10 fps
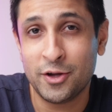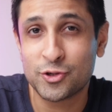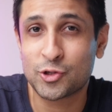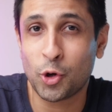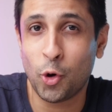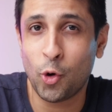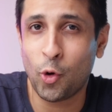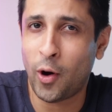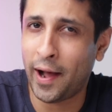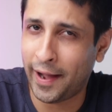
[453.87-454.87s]

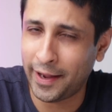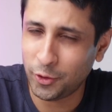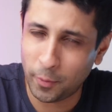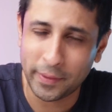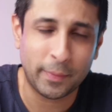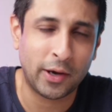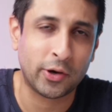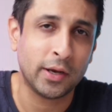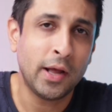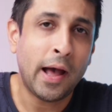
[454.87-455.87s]
So I know a bit about it.